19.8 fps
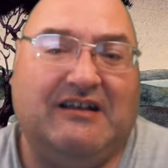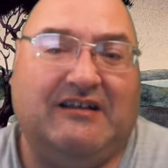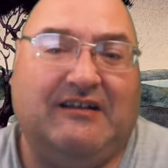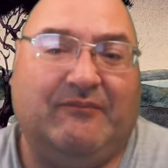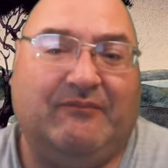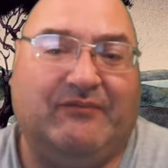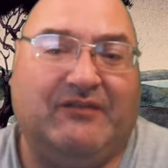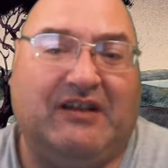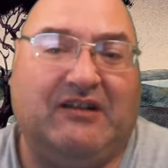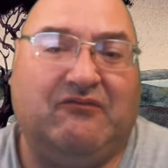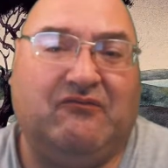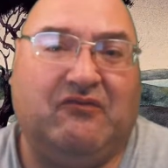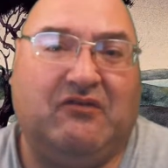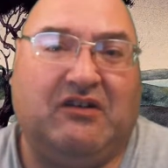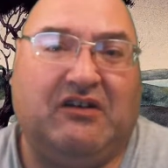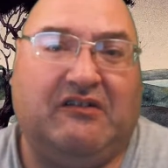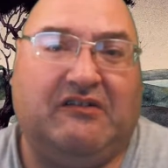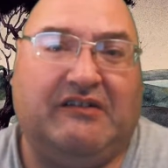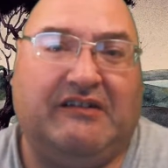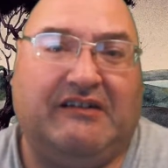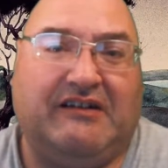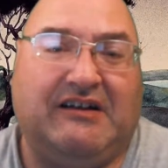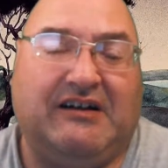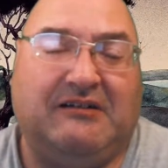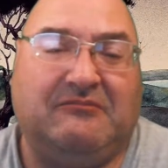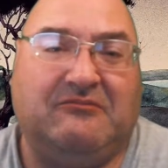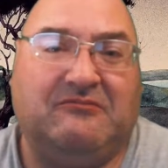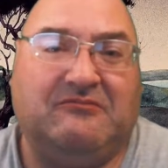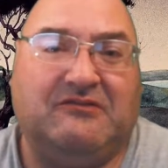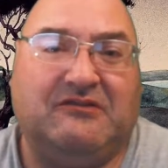I'm done with all their
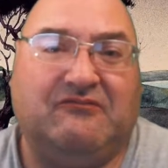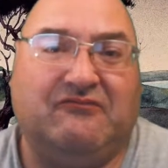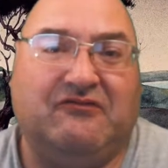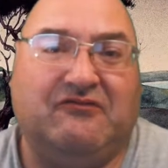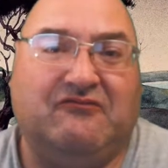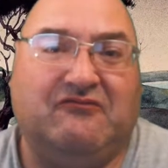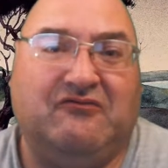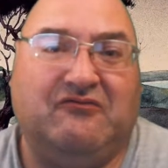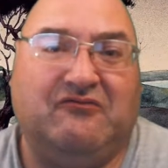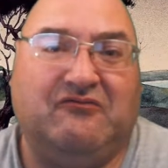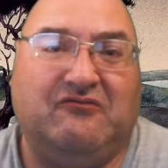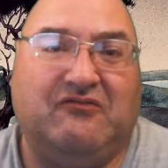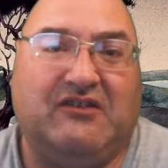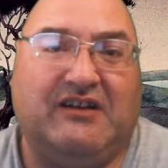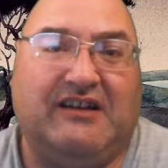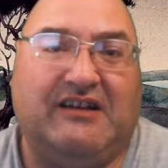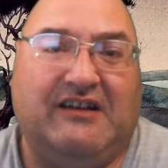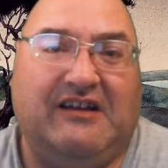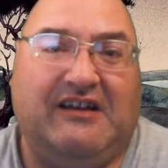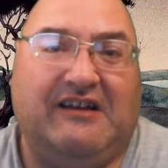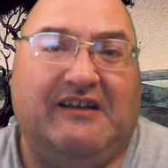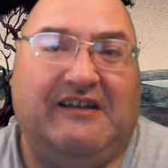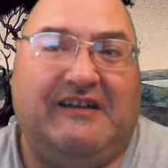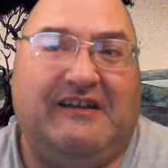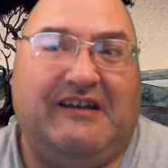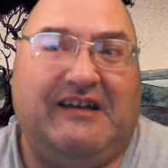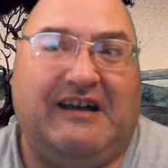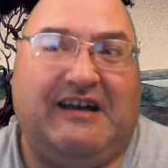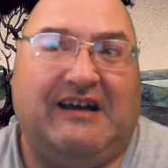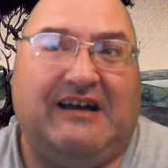albums, we will
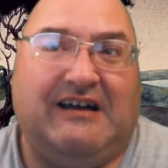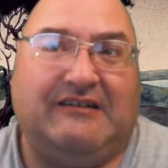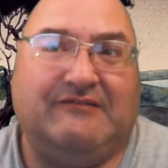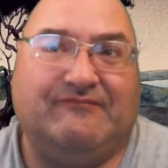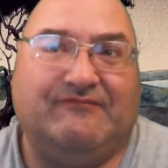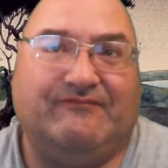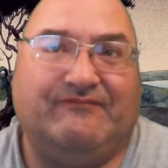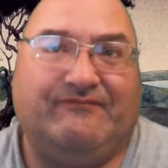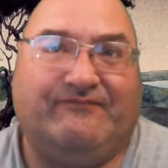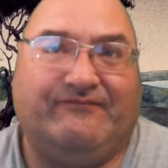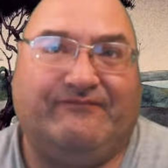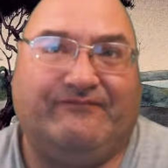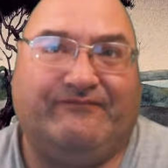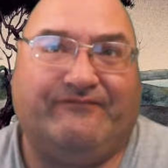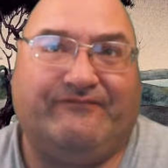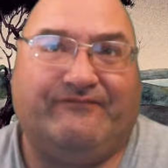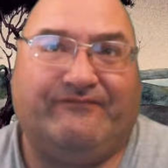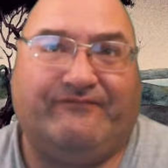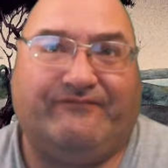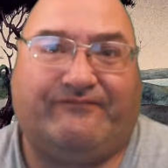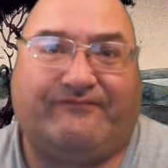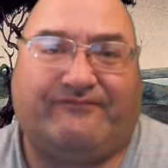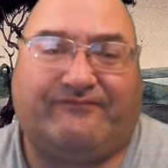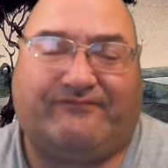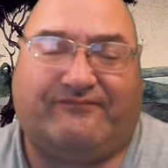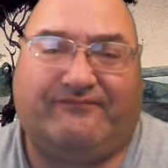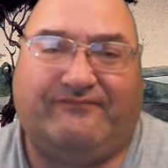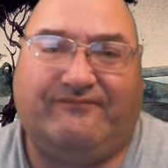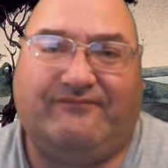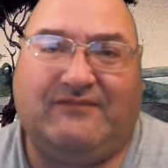um,
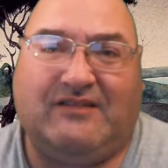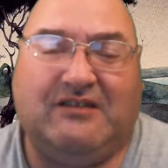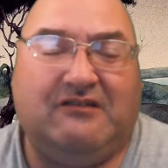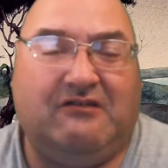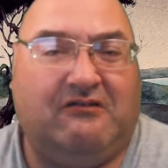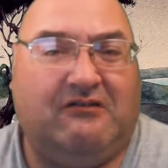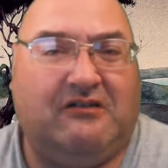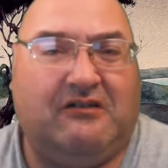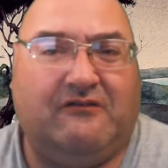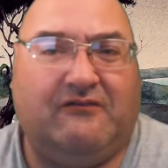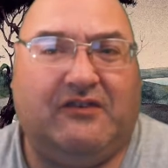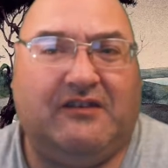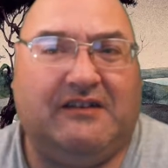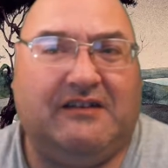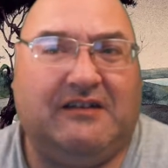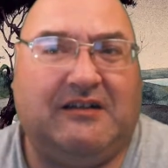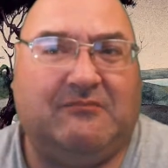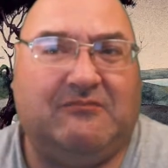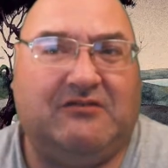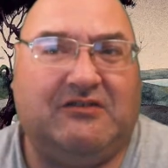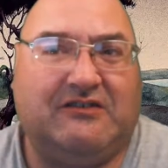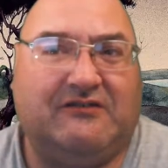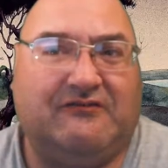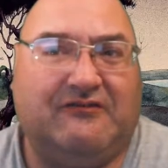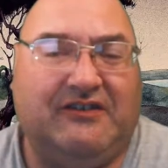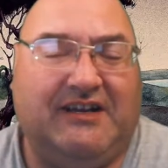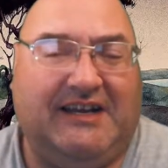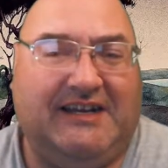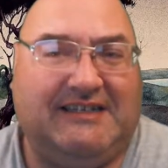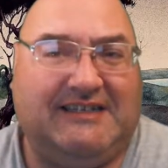go over the numbers
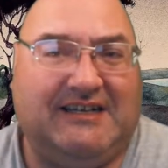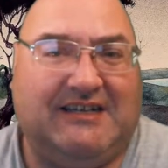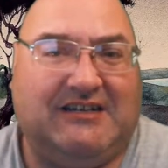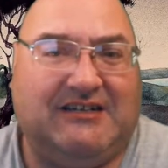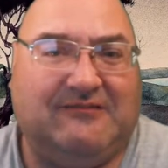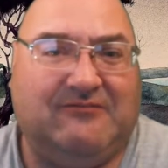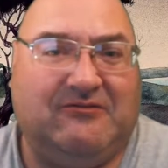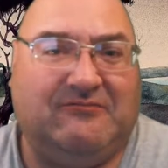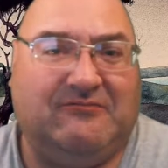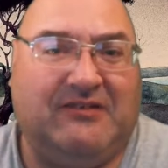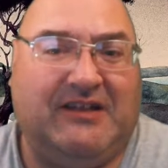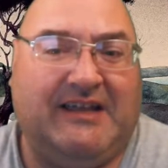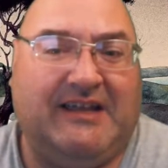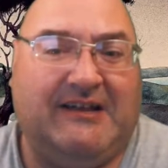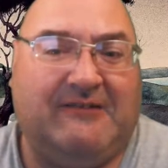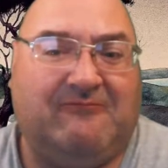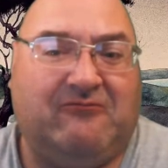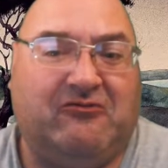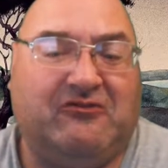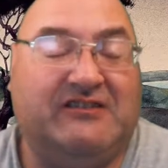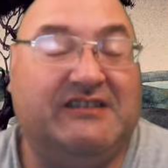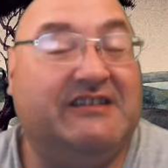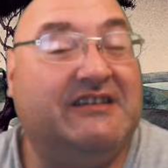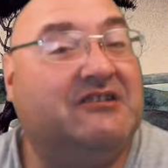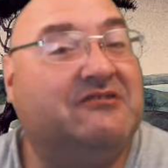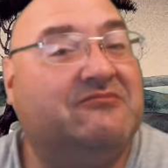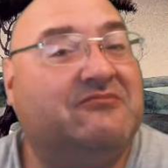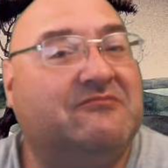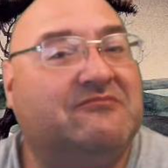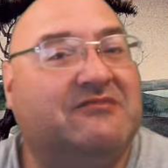for each album and put the
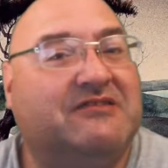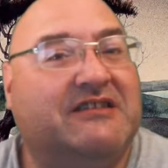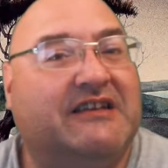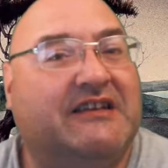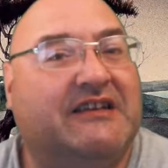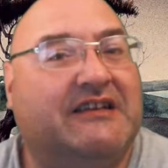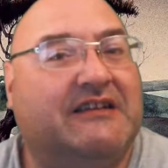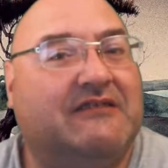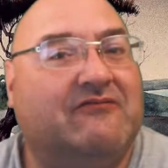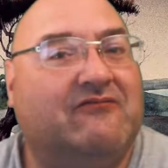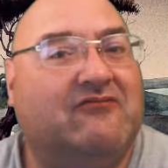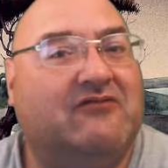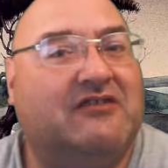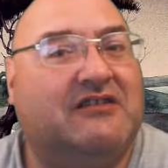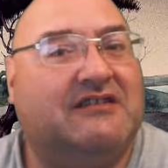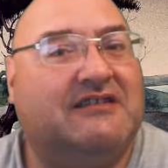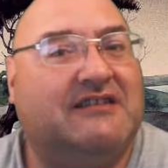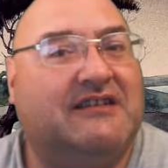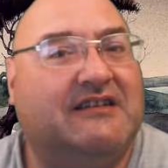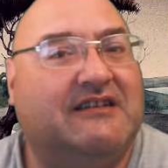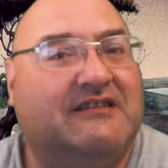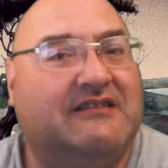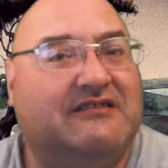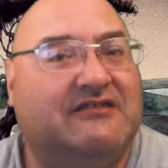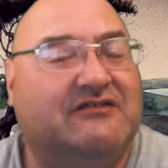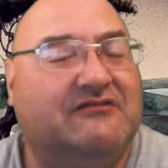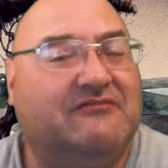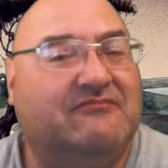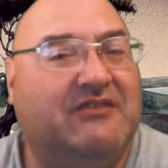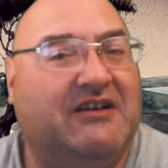albums in worst
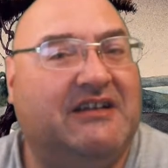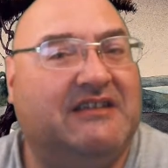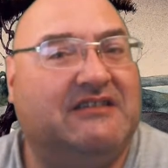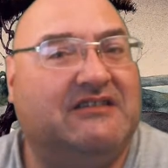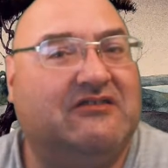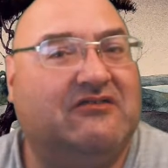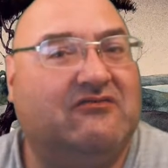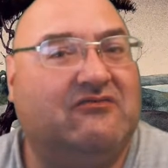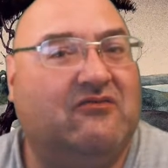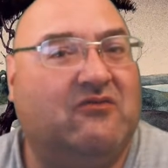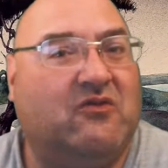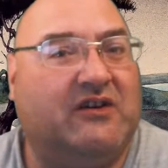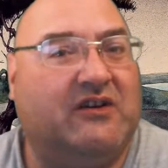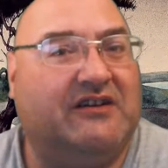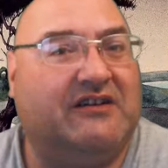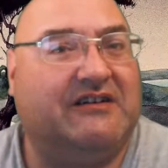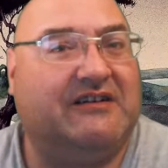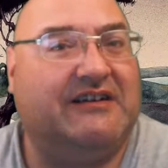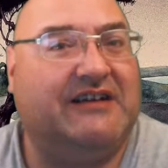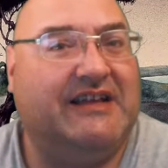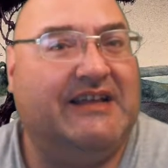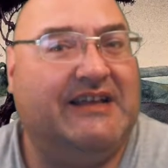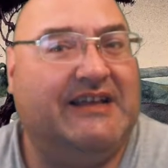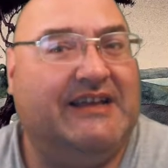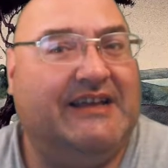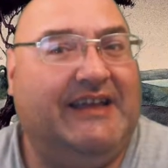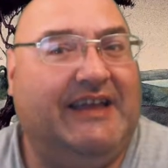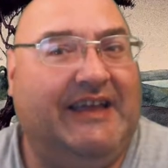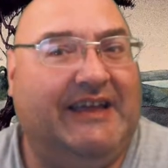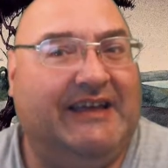to best order.
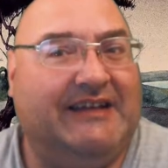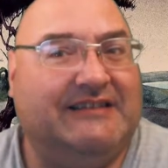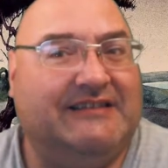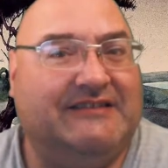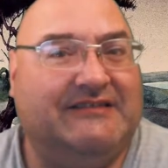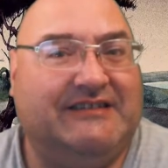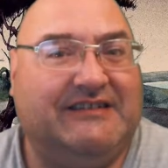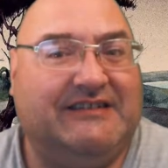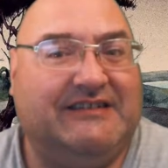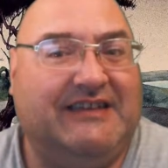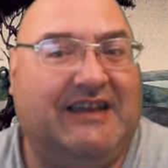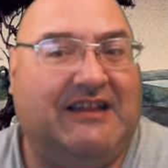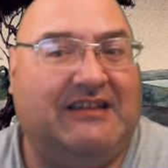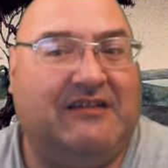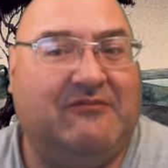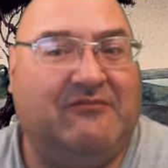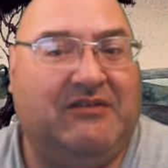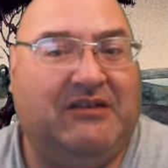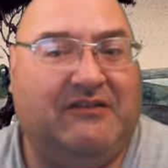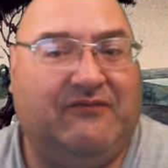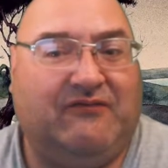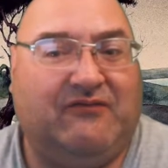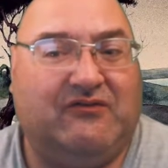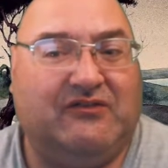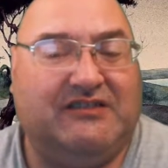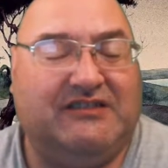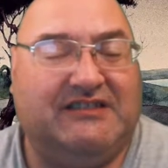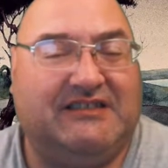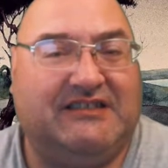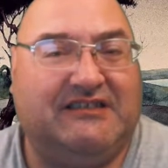And you can yell at me
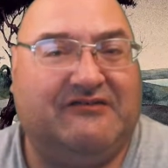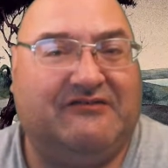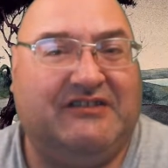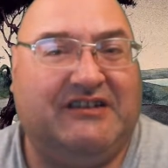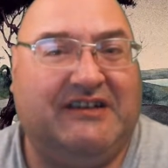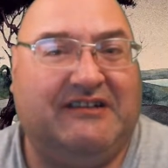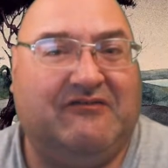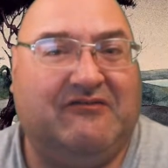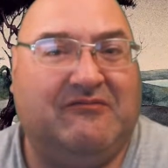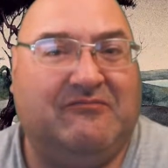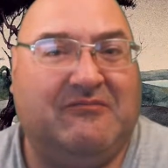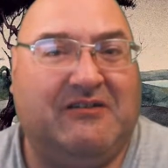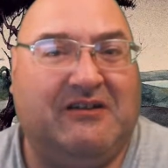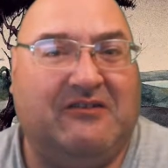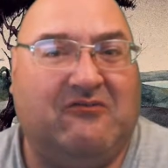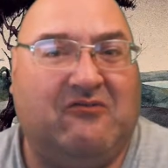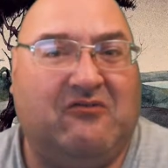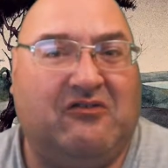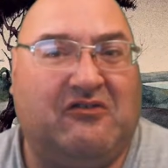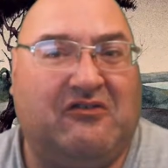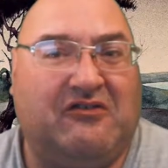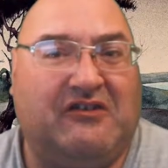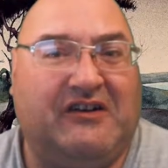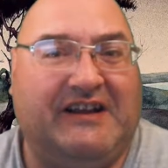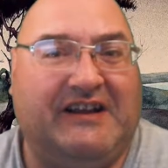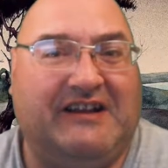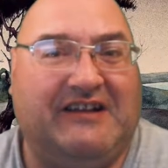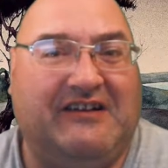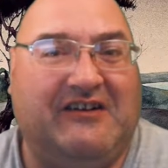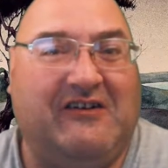for disagreeing with my
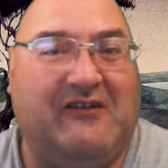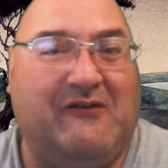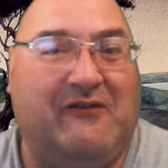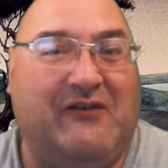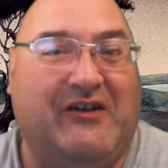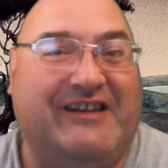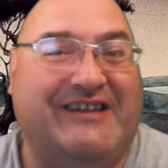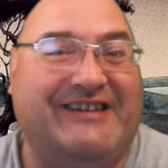ordering of